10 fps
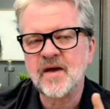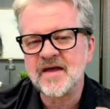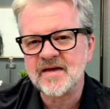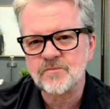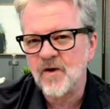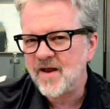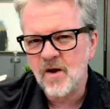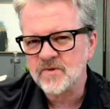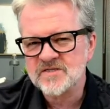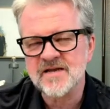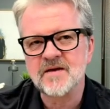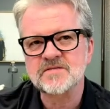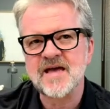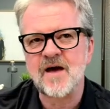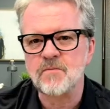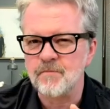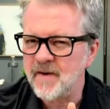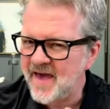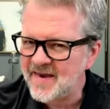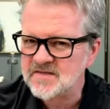in right almost downtown
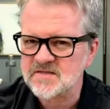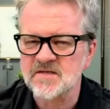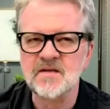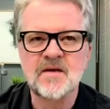Madison.